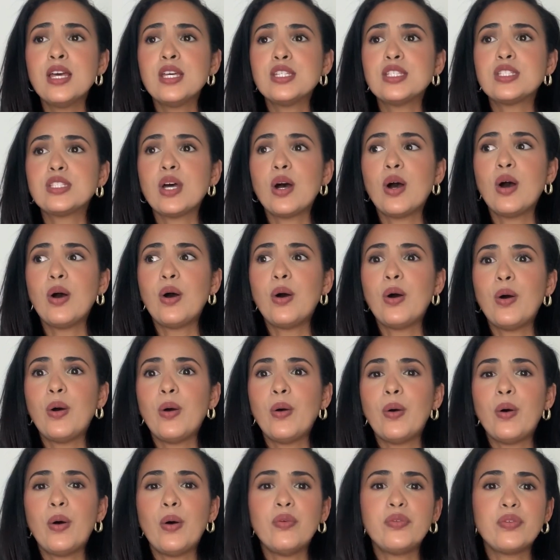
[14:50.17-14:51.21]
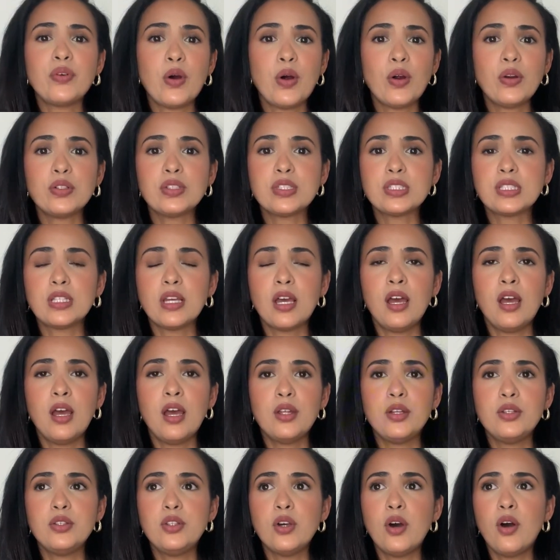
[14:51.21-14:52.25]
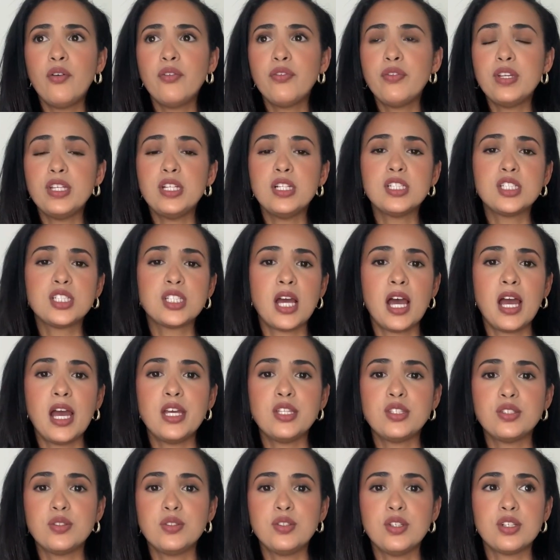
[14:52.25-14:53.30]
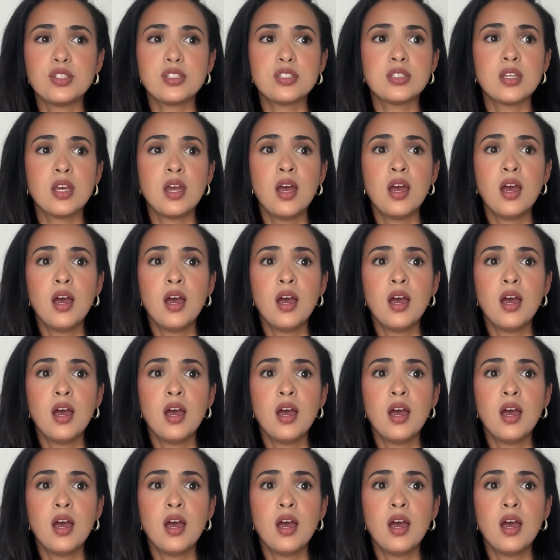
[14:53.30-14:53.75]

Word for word: So of course, don't feel shy to just